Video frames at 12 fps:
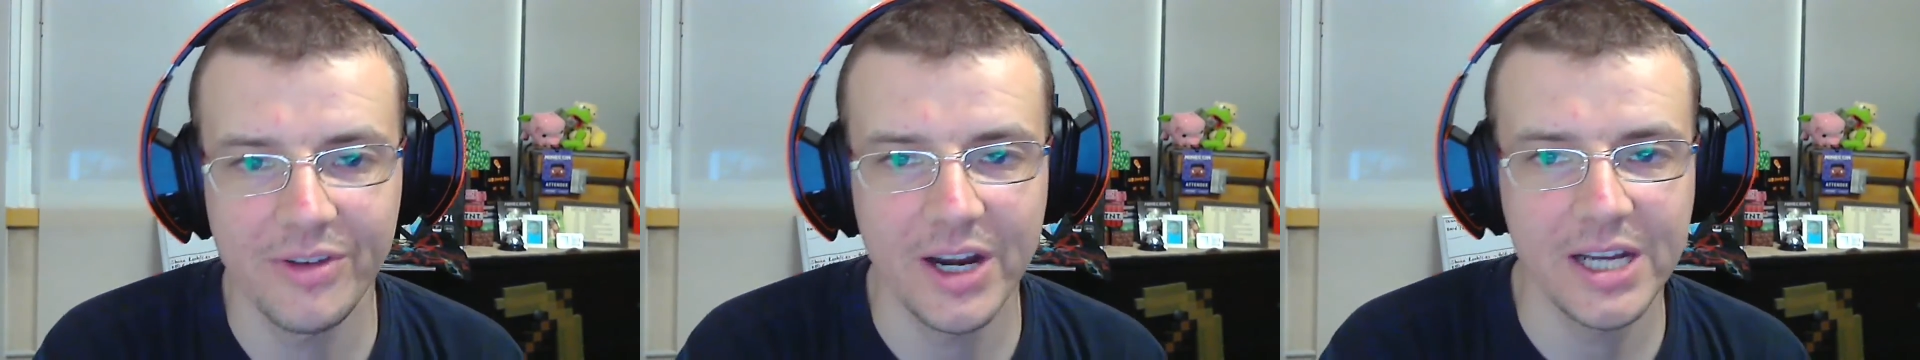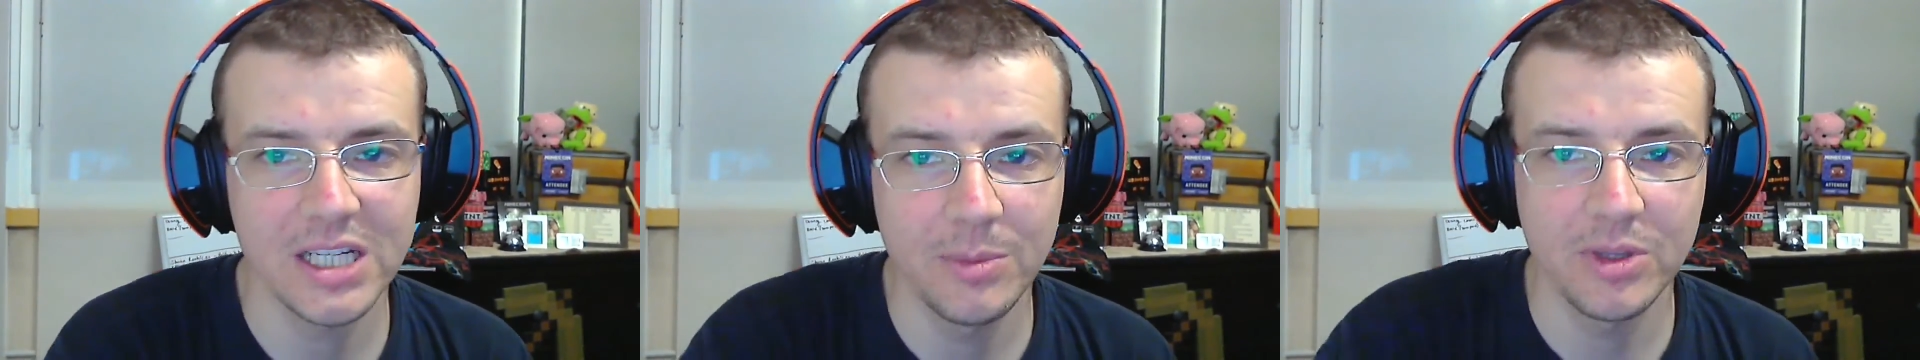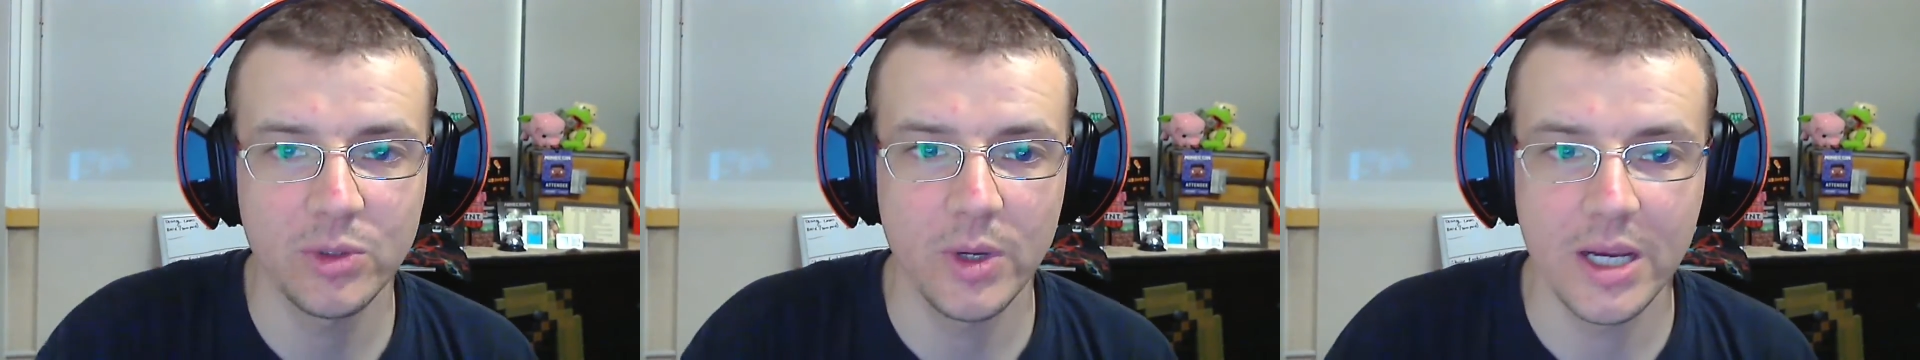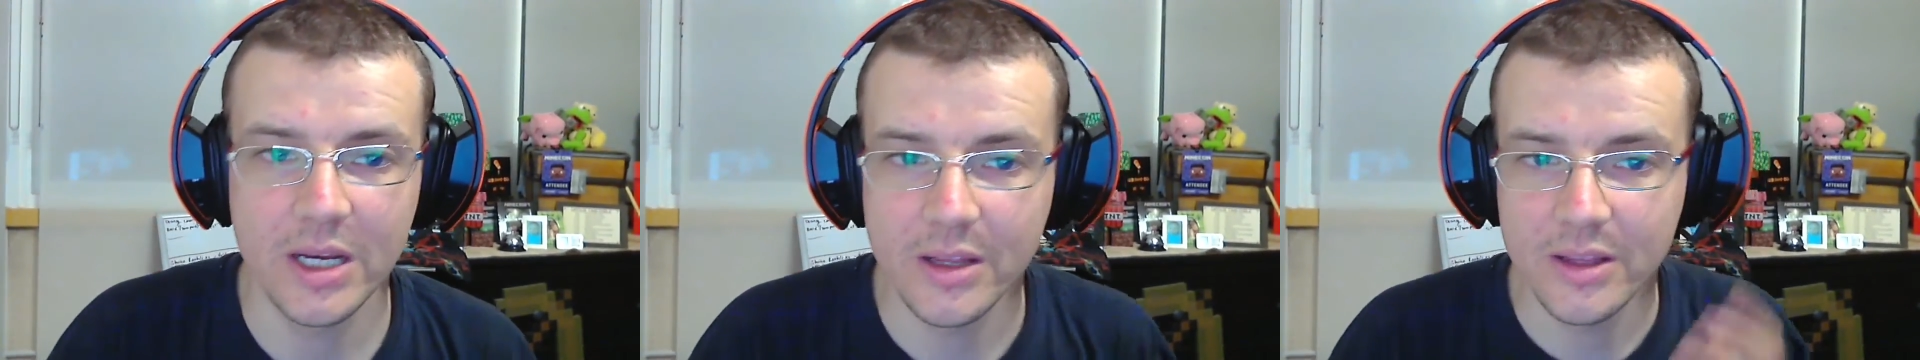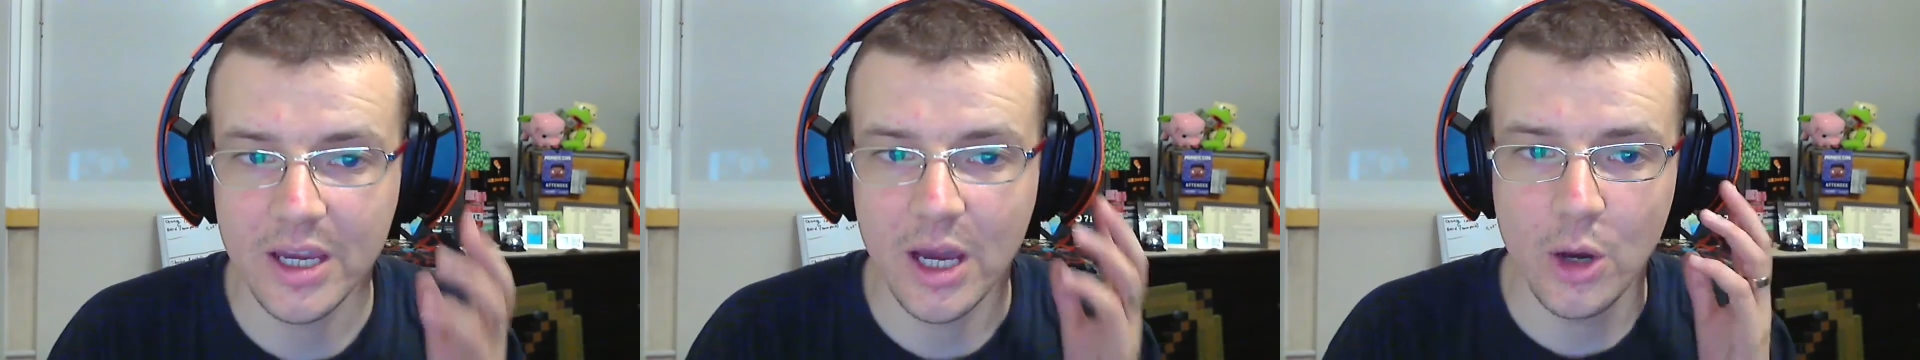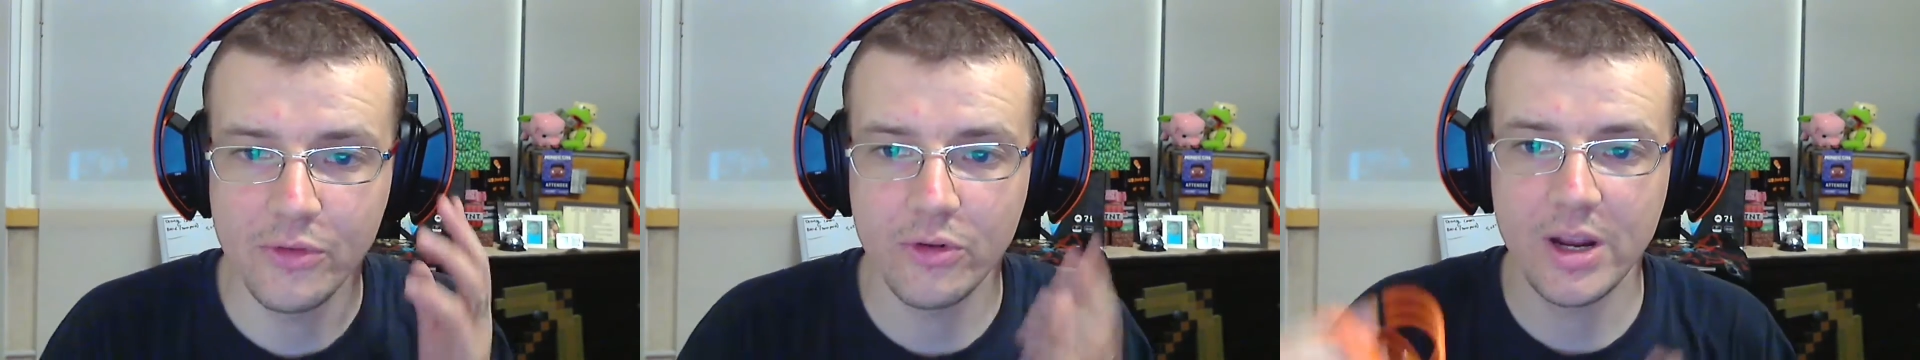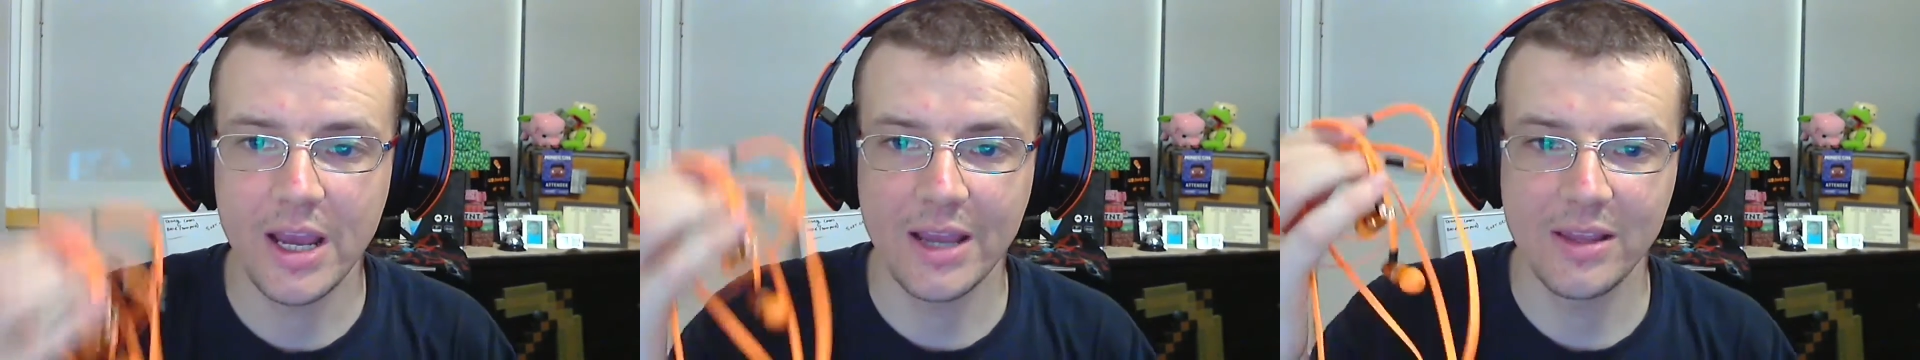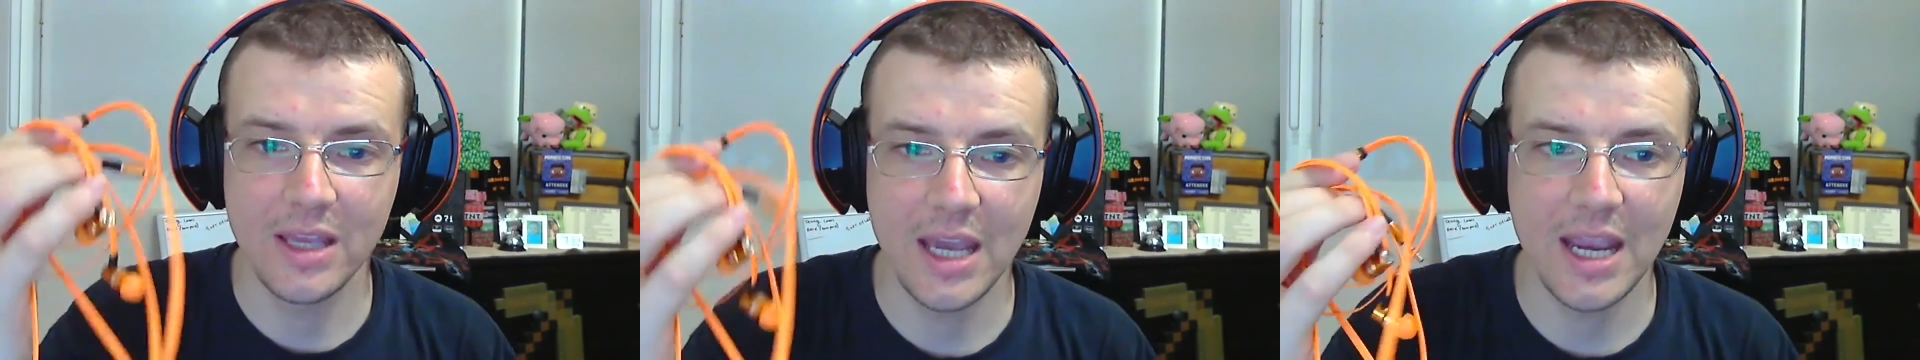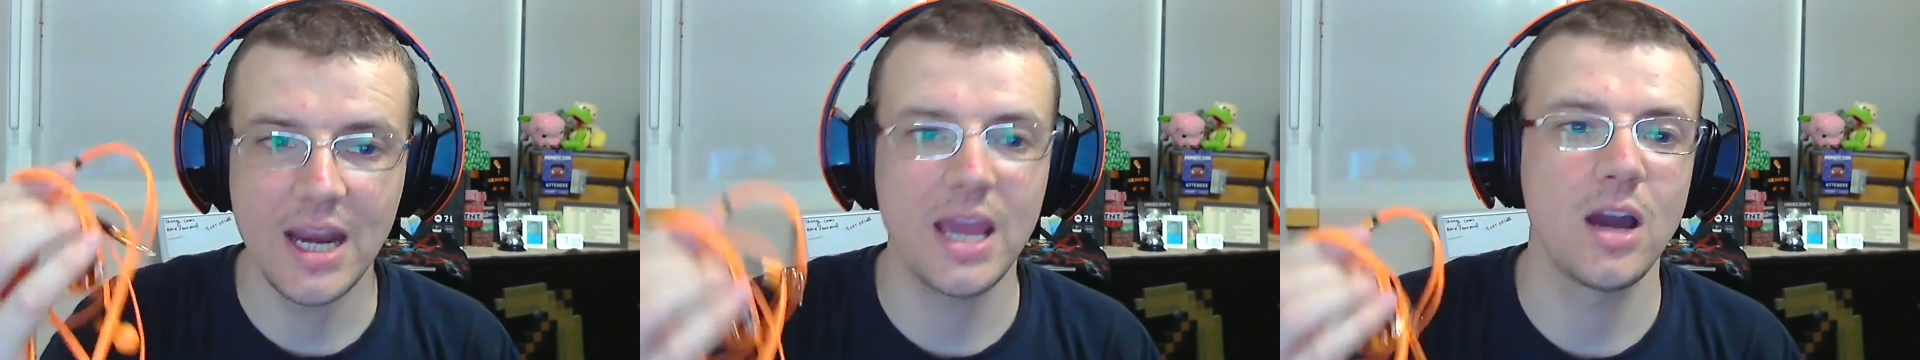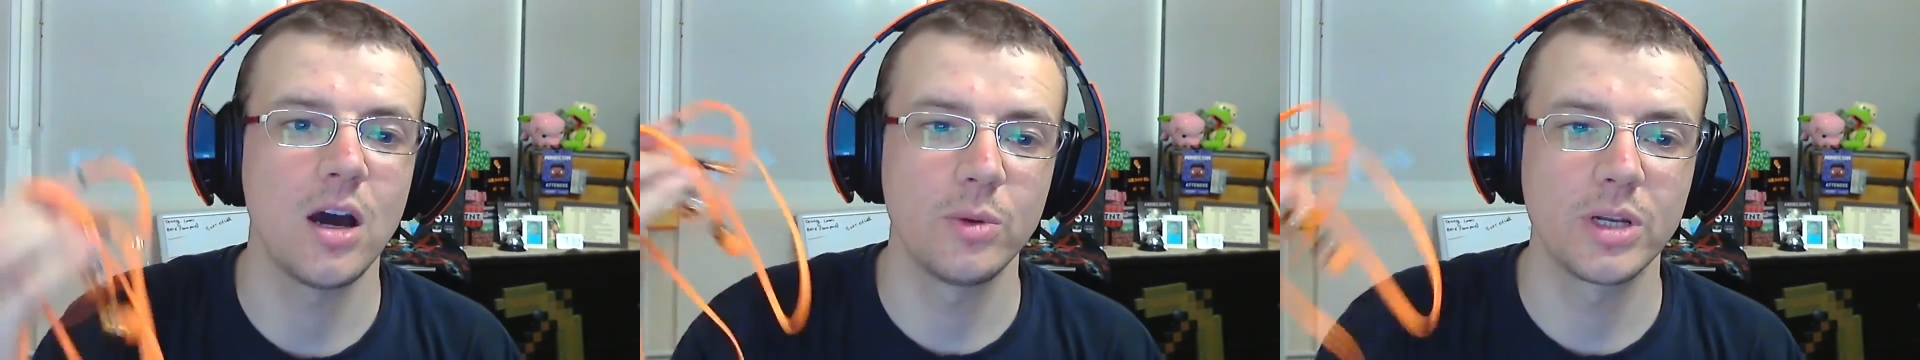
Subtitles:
Financially, between the over-ear and the in-ear,